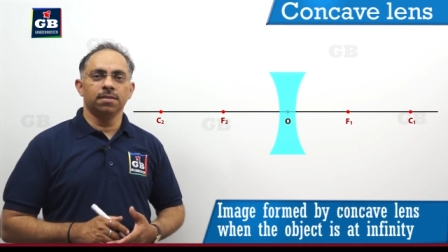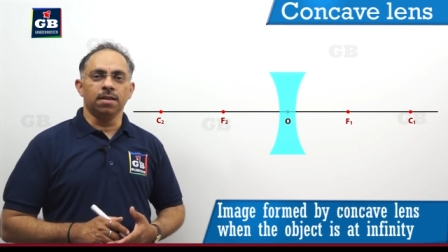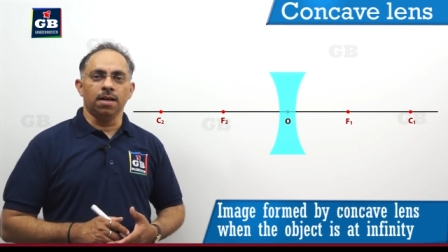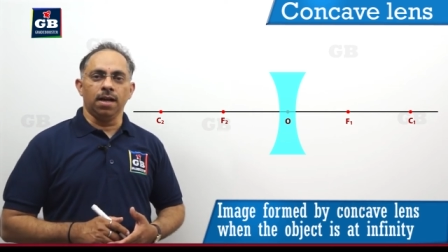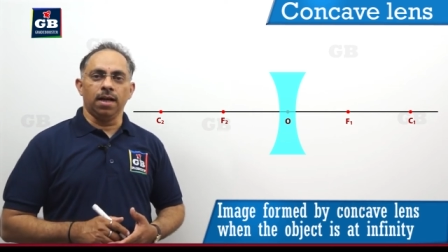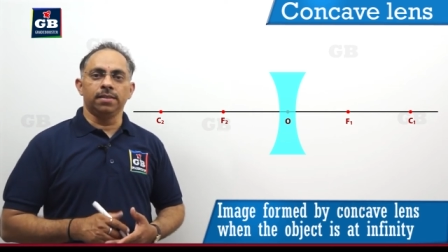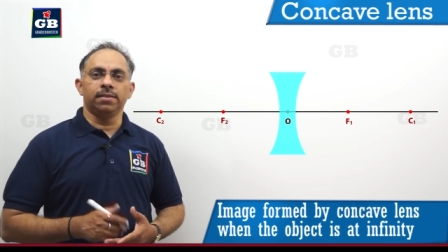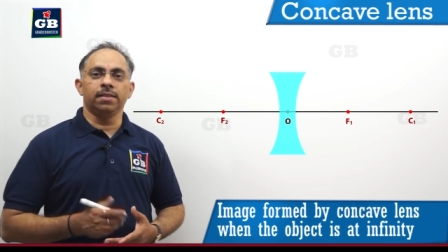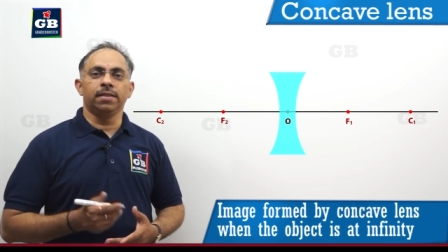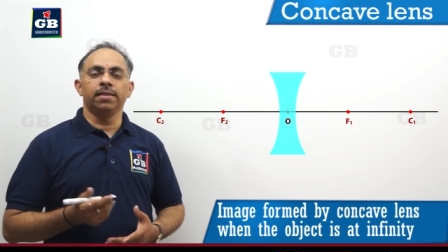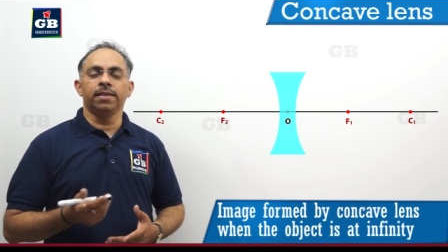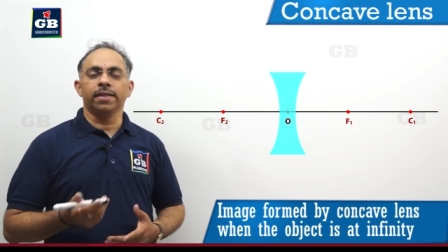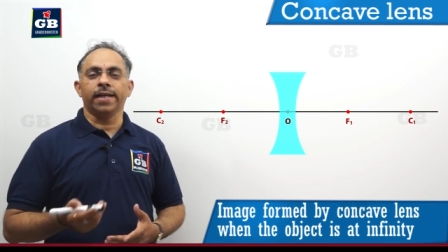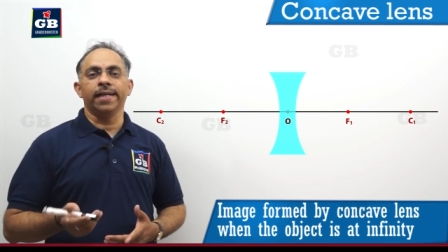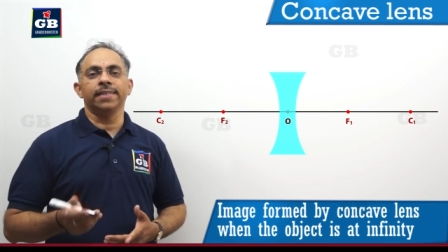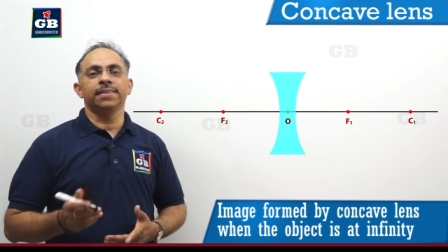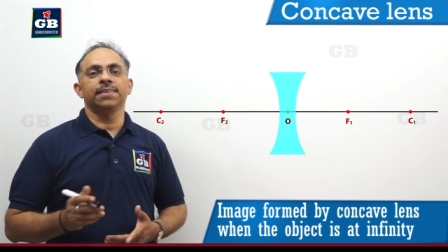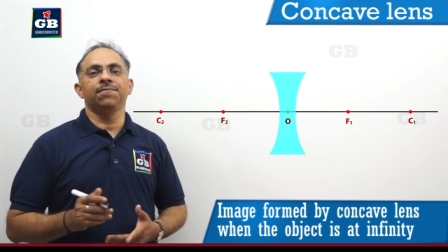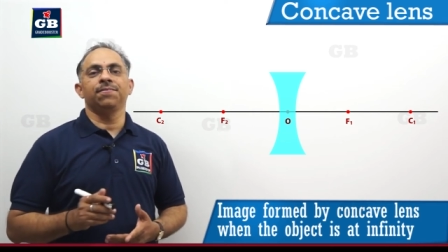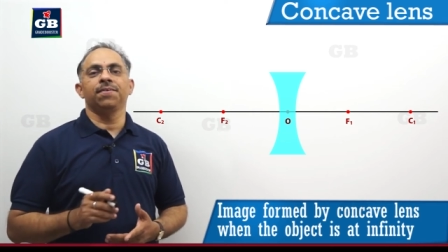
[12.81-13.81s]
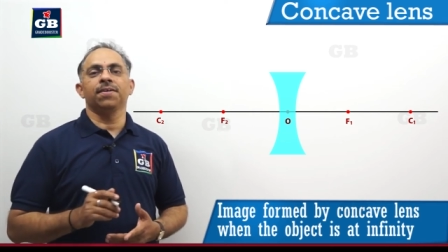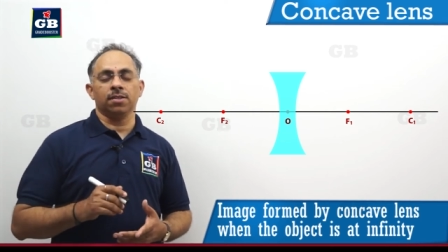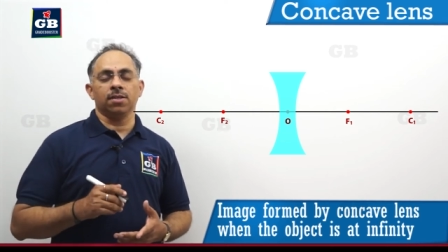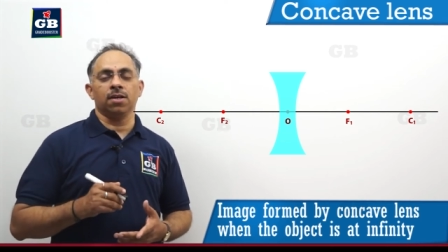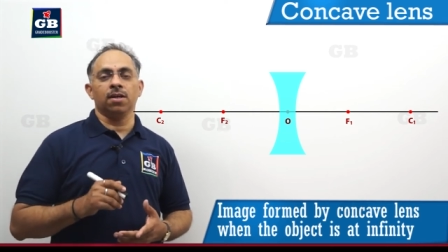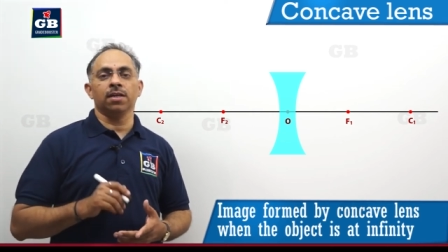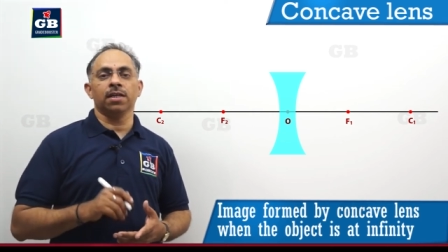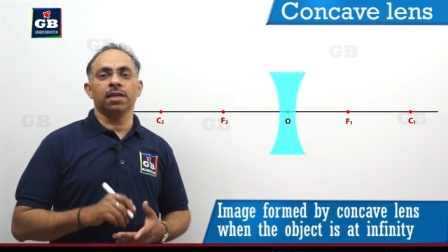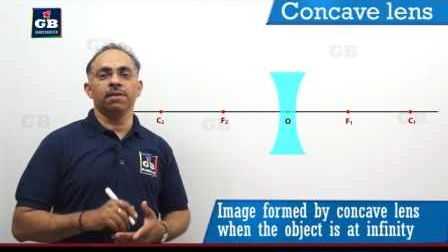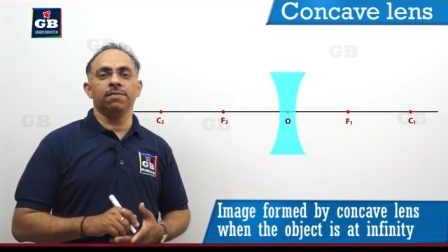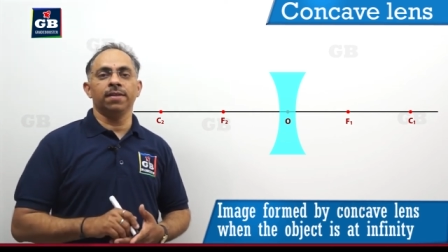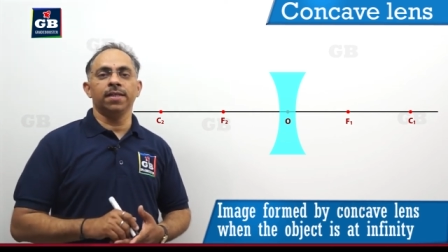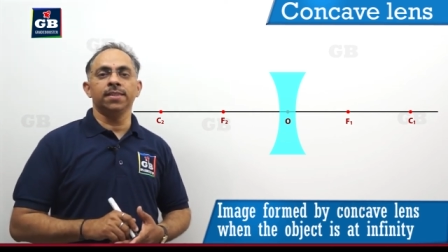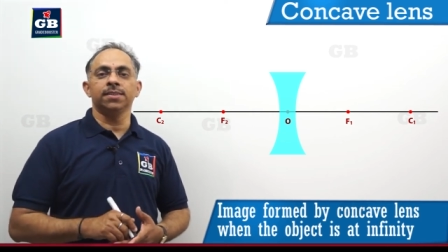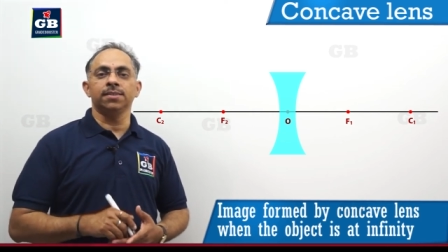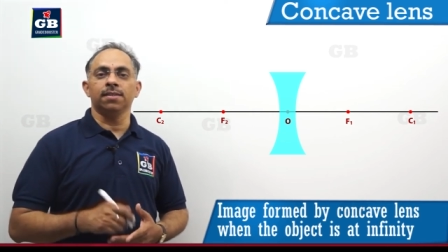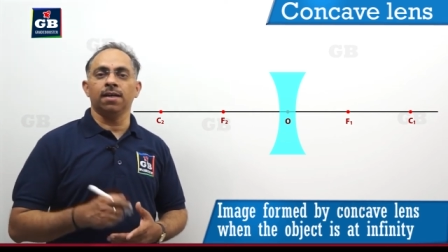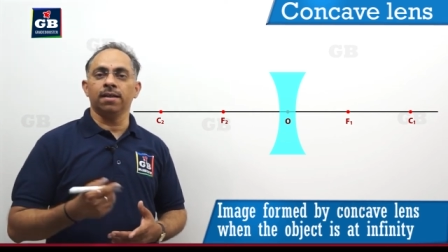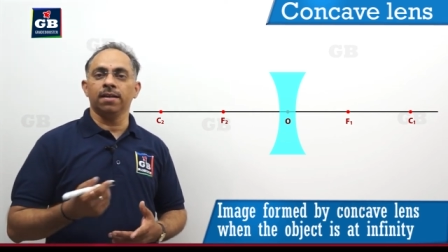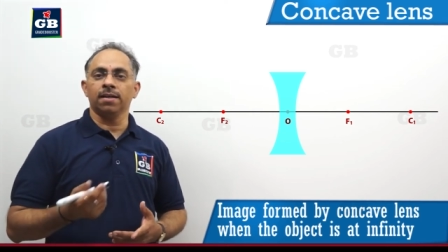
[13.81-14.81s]
either in the case of a concave
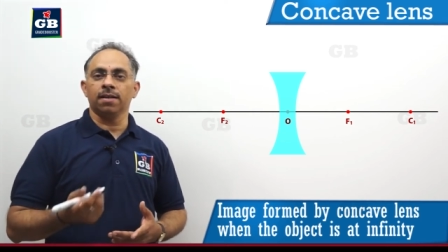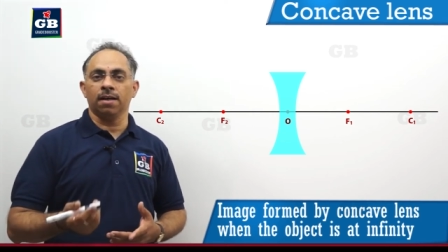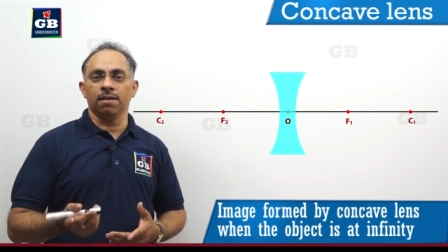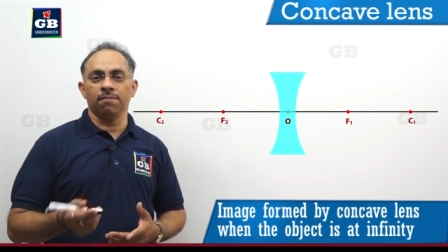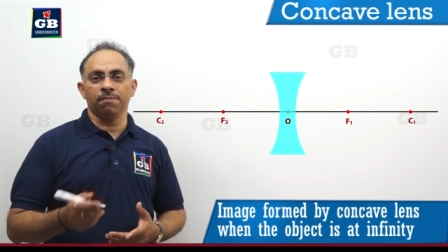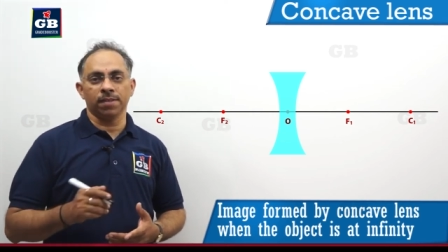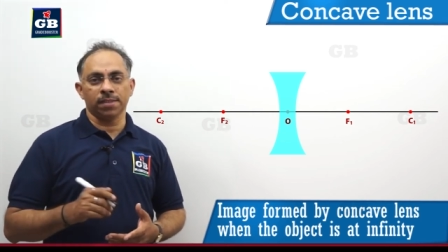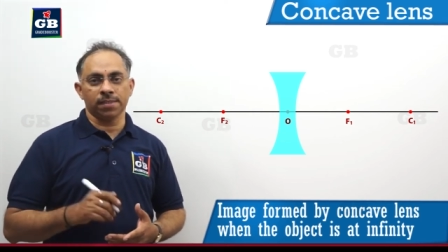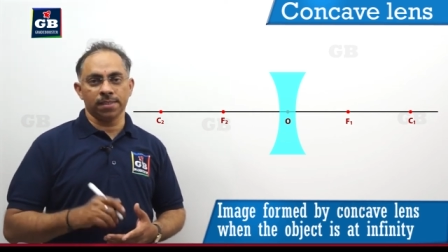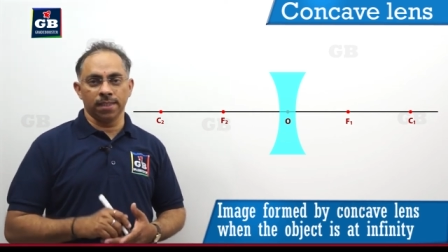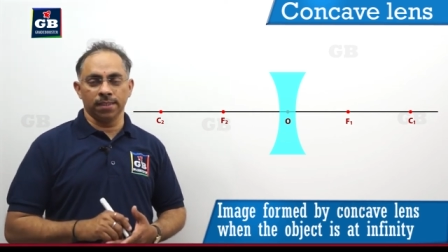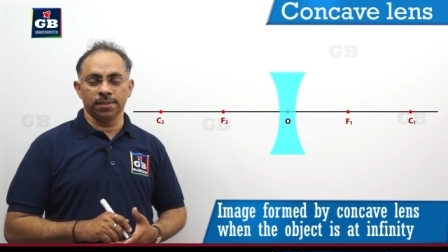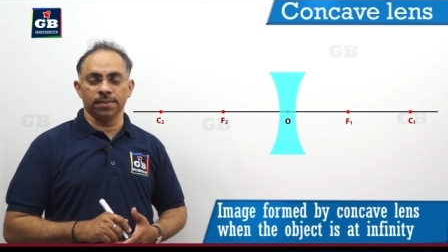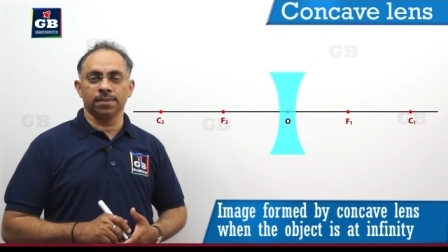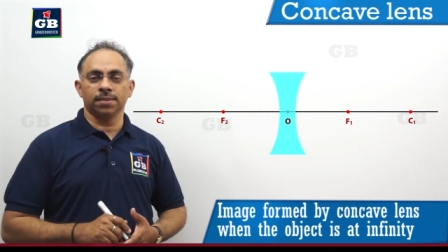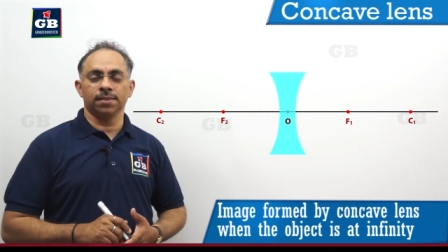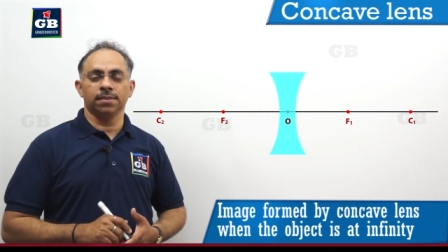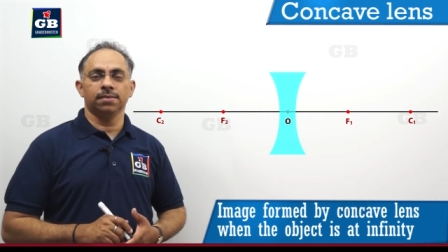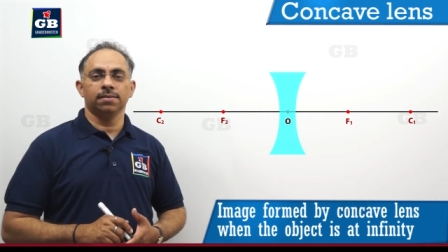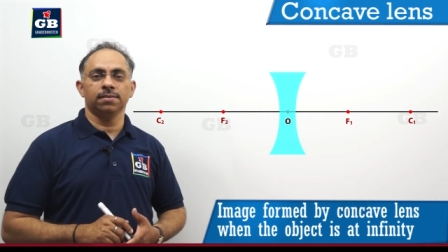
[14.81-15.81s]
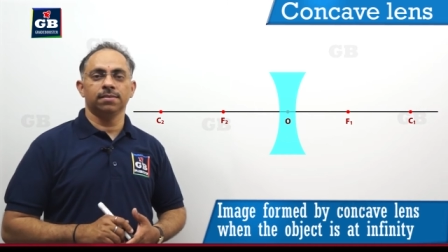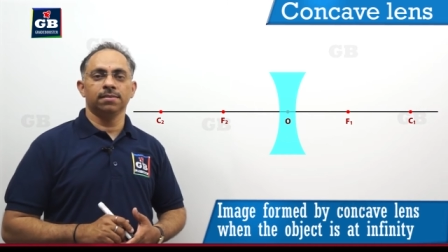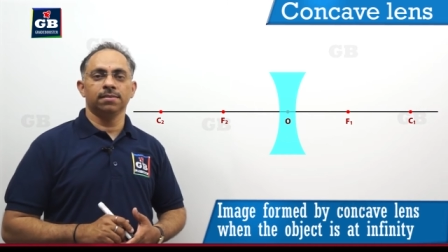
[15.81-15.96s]
lens or a convex lens,